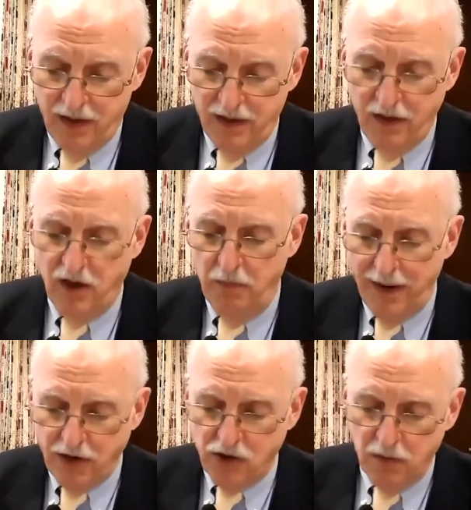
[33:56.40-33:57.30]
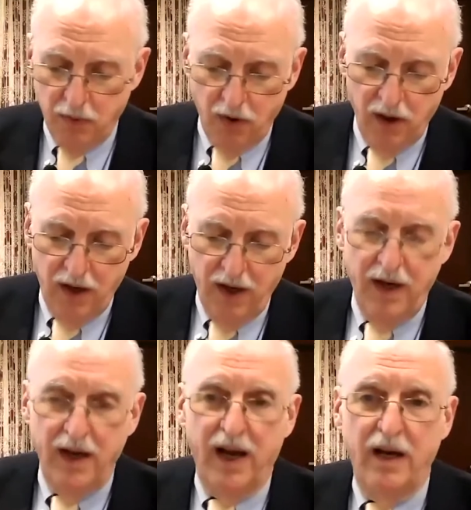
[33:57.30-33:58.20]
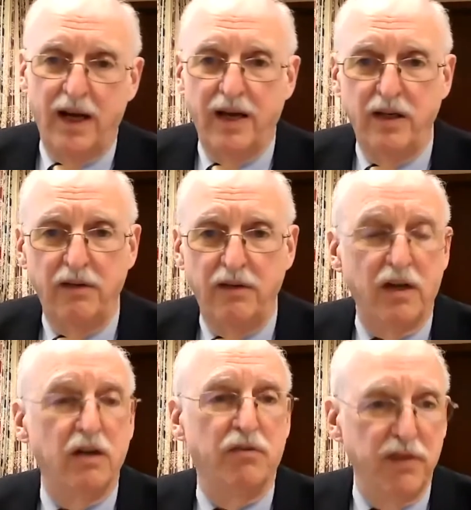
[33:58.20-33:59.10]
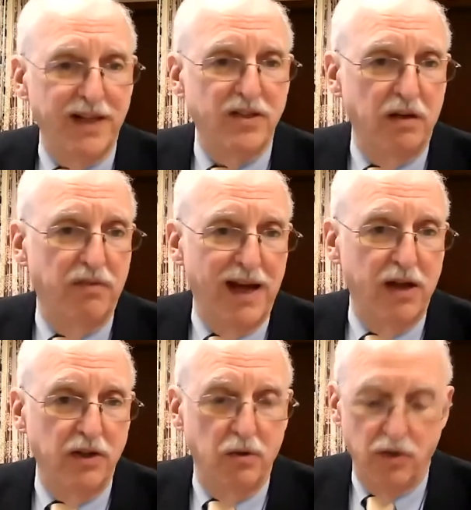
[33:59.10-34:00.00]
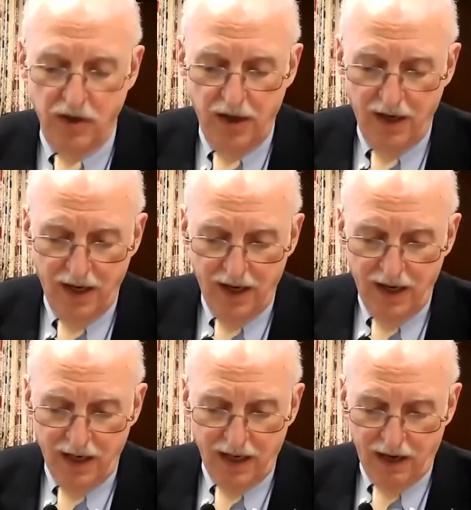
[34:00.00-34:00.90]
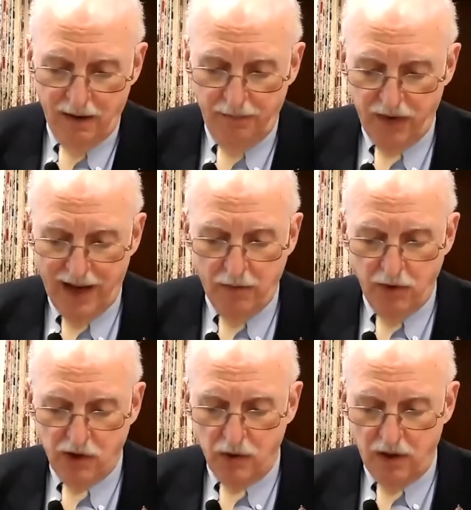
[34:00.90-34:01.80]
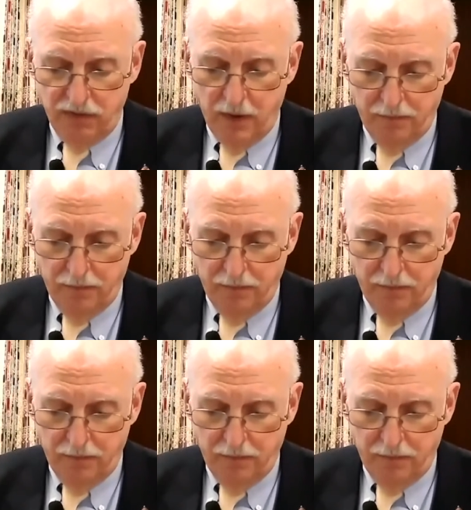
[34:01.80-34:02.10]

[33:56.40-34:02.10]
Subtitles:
incommensurable and even conflicting values. That was sort of